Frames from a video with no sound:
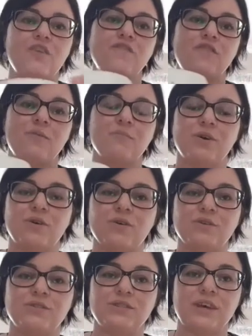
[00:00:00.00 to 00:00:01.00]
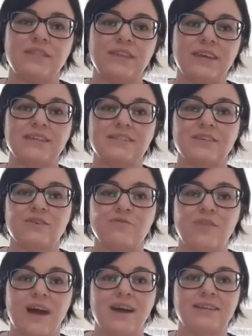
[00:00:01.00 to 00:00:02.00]
from those things
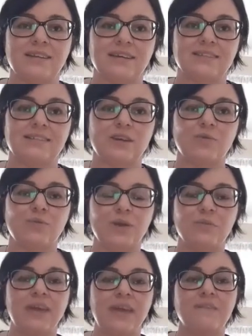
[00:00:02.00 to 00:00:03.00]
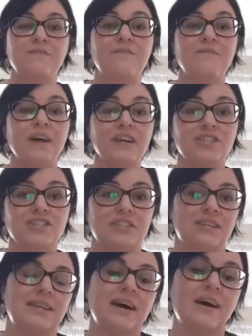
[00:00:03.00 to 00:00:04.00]
around us and where we can function
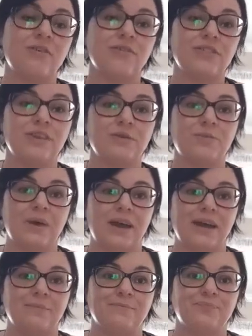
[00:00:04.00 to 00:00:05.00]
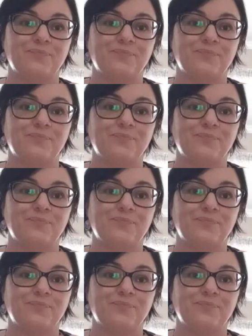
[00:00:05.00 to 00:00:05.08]
in a healthy way.